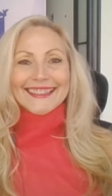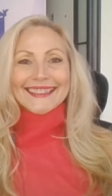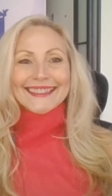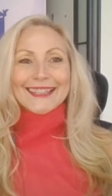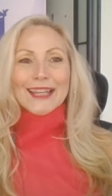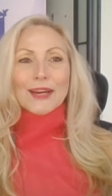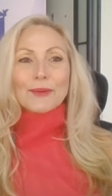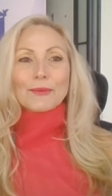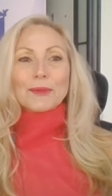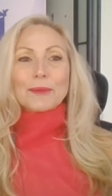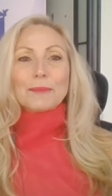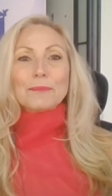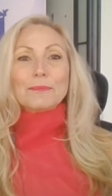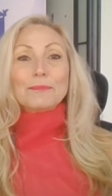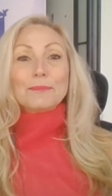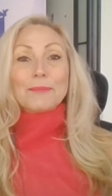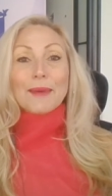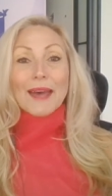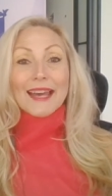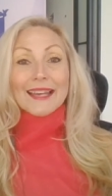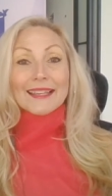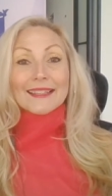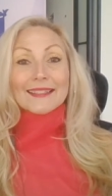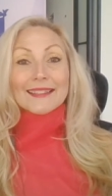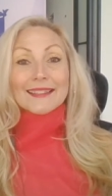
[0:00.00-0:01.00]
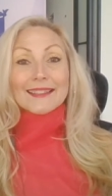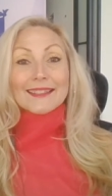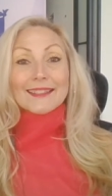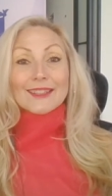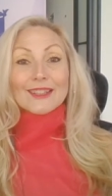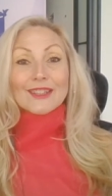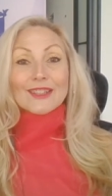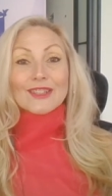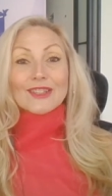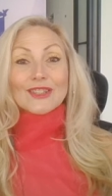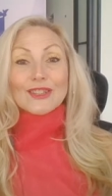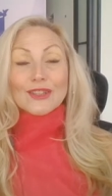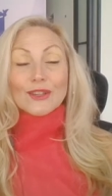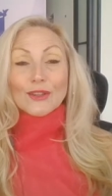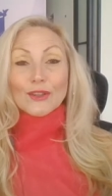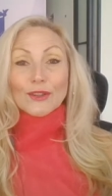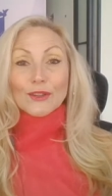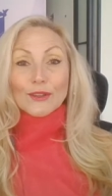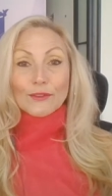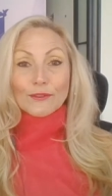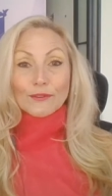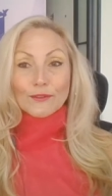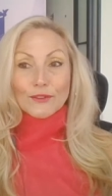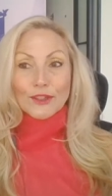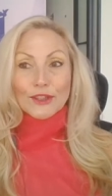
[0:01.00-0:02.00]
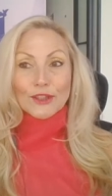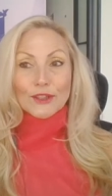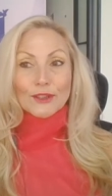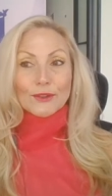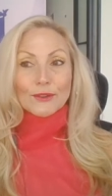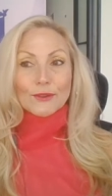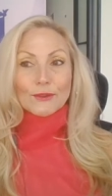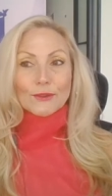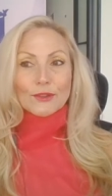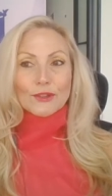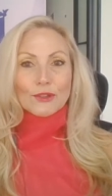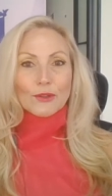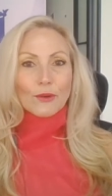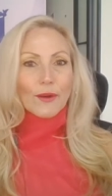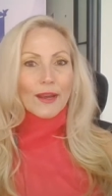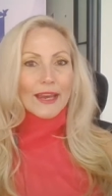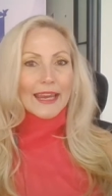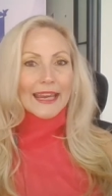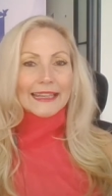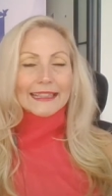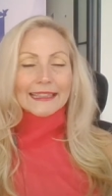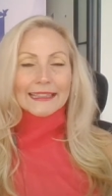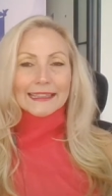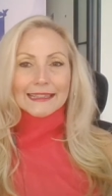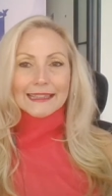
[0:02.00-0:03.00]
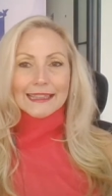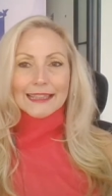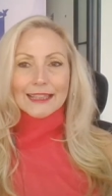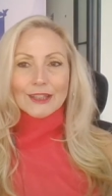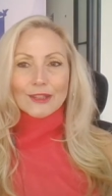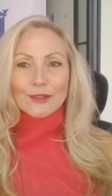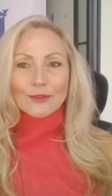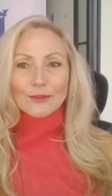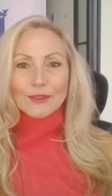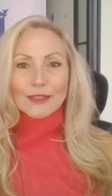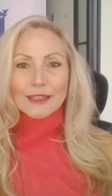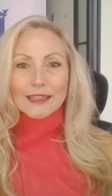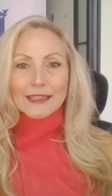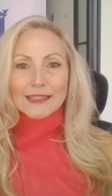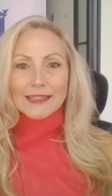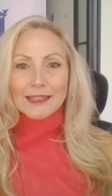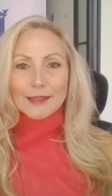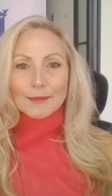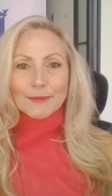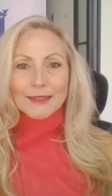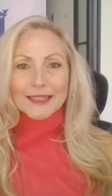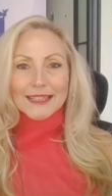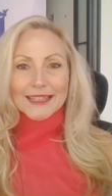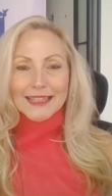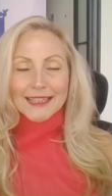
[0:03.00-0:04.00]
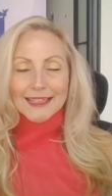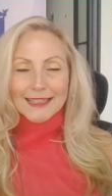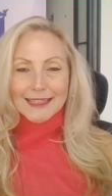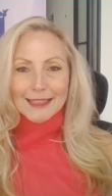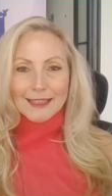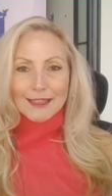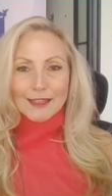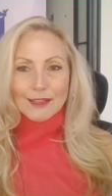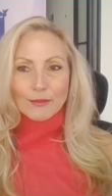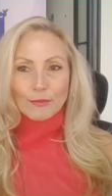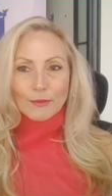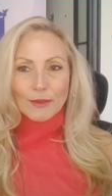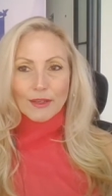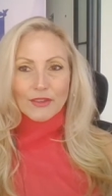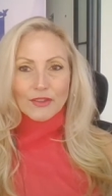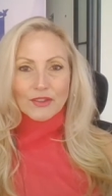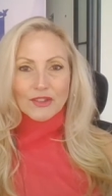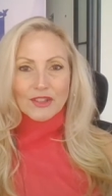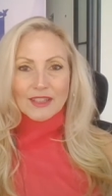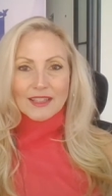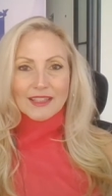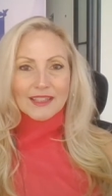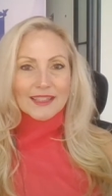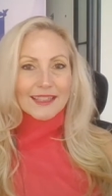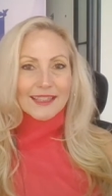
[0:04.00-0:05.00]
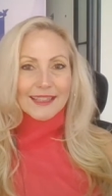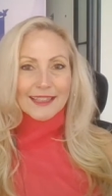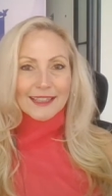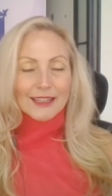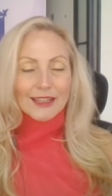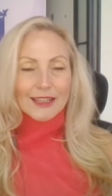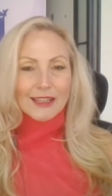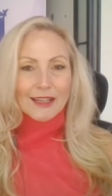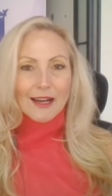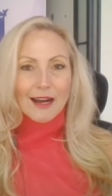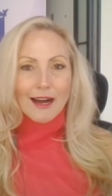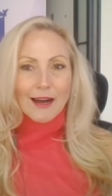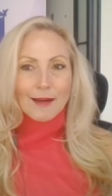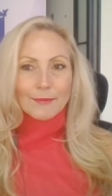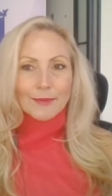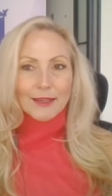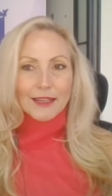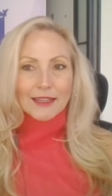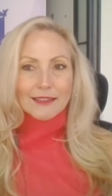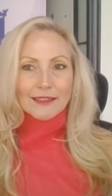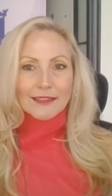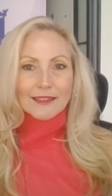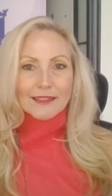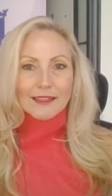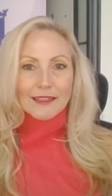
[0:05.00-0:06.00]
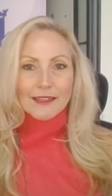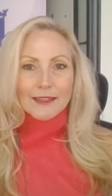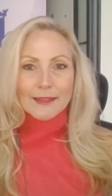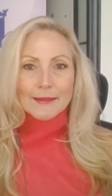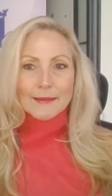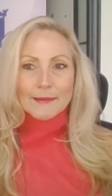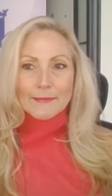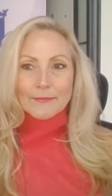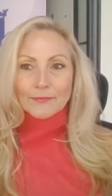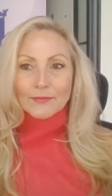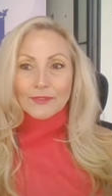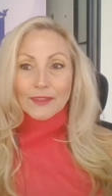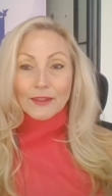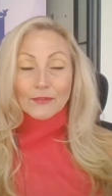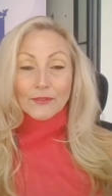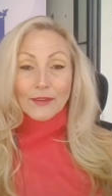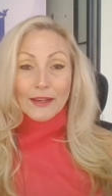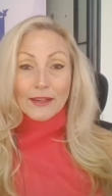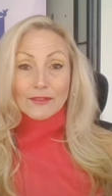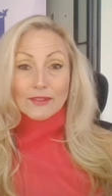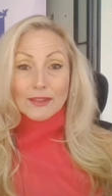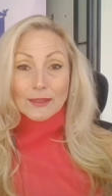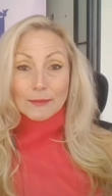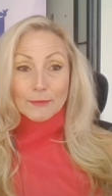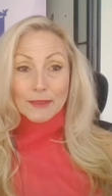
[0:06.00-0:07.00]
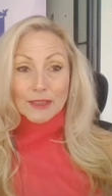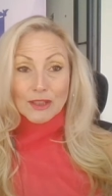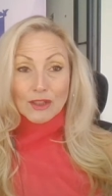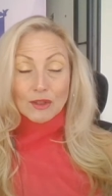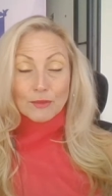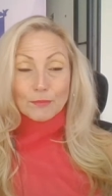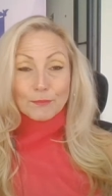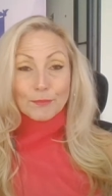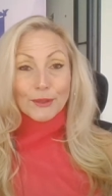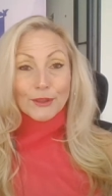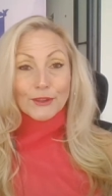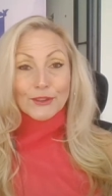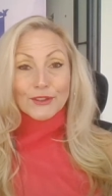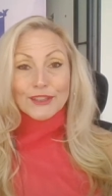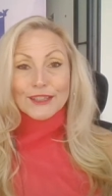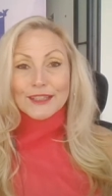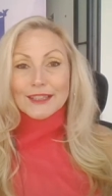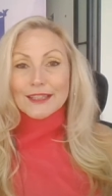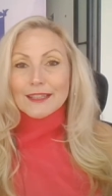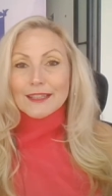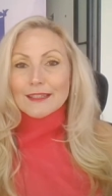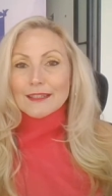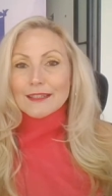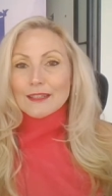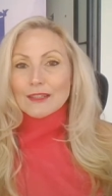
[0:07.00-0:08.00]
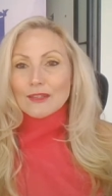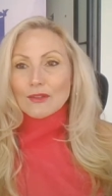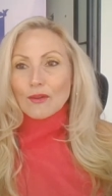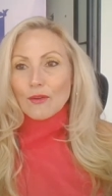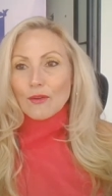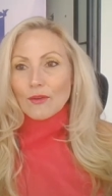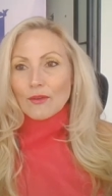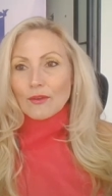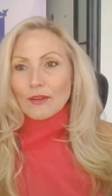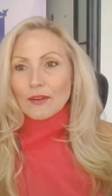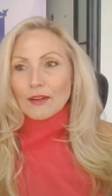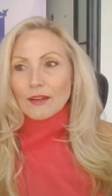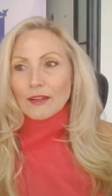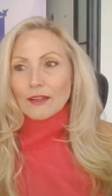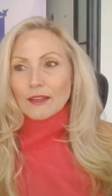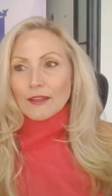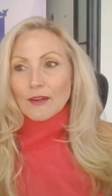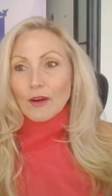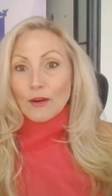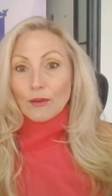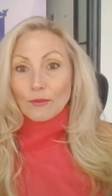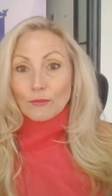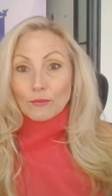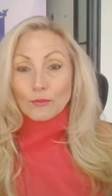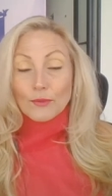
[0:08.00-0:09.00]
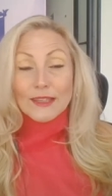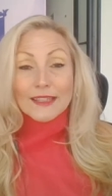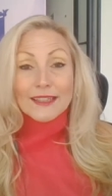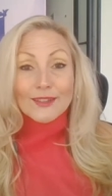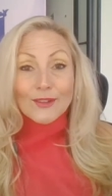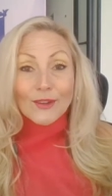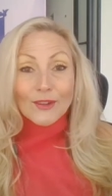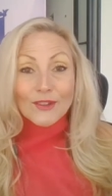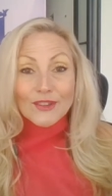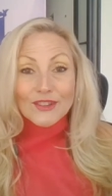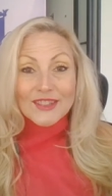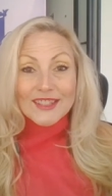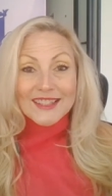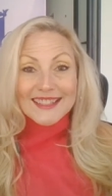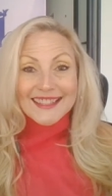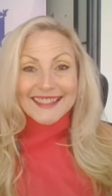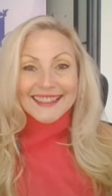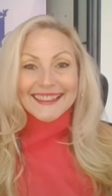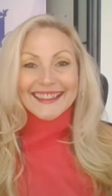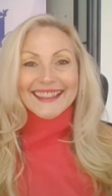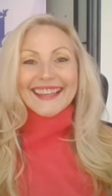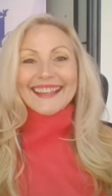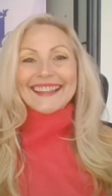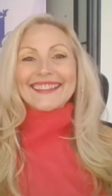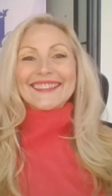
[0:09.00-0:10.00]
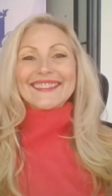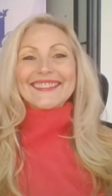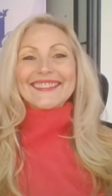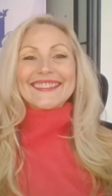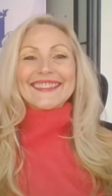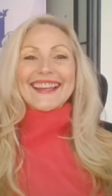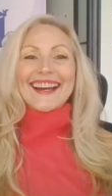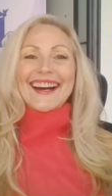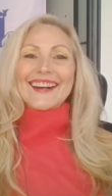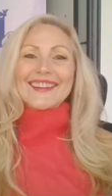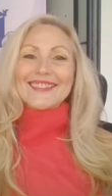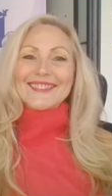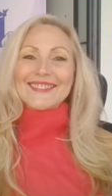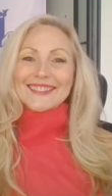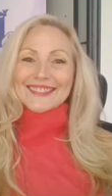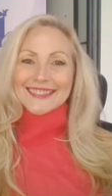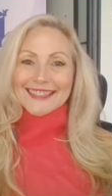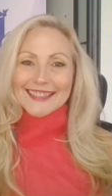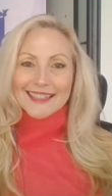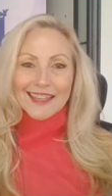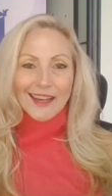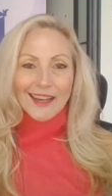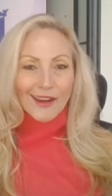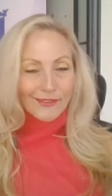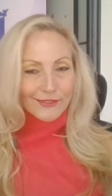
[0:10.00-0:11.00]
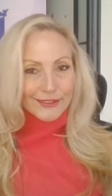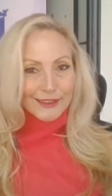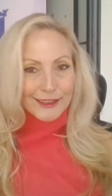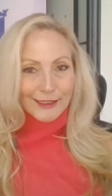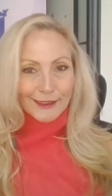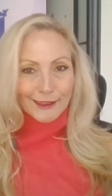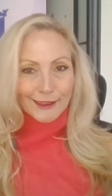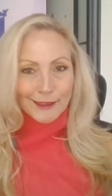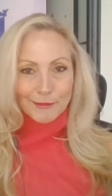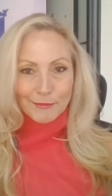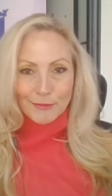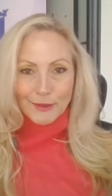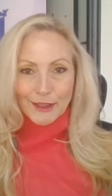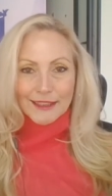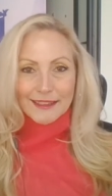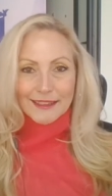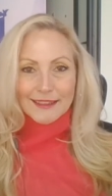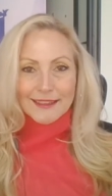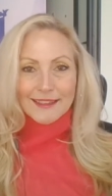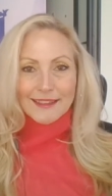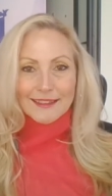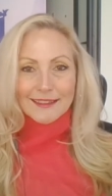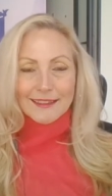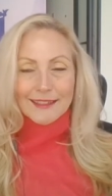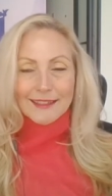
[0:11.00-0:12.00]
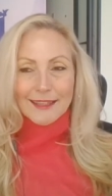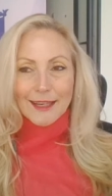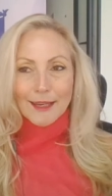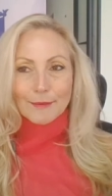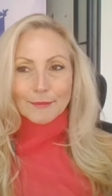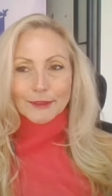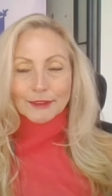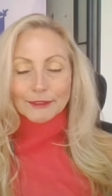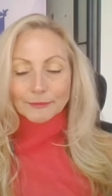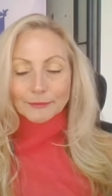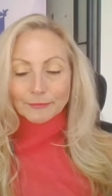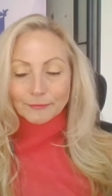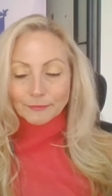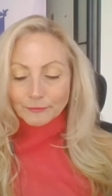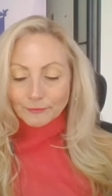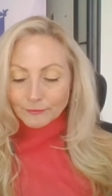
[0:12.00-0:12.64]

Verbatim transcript: that would best serve you. So anything you need some assistance with, just stick it in the comments. If I have some experience or resources in that area, I will definitely bring it to the table.